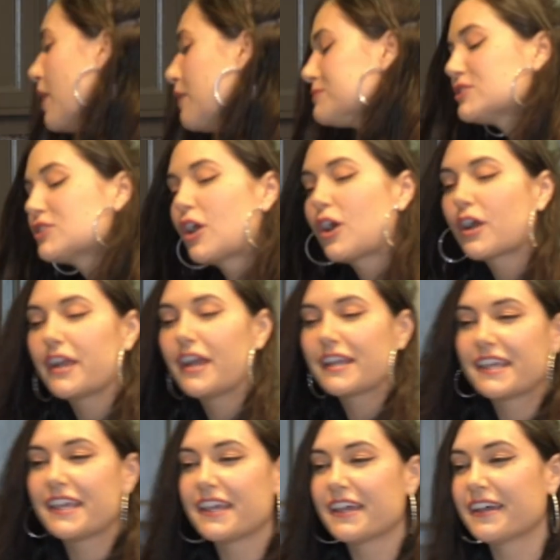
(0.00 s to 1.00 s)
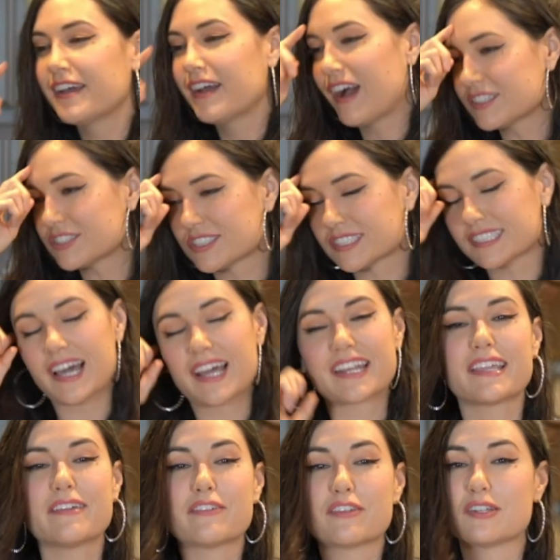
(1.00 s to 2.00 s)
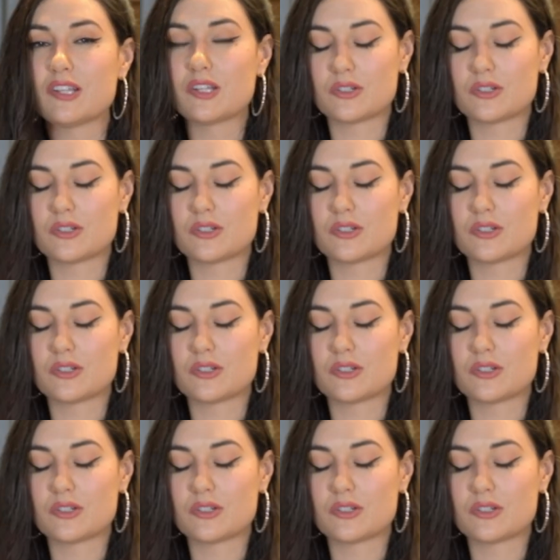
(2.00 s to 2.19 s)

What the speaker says: sorry, I can't. I just gotta give it a little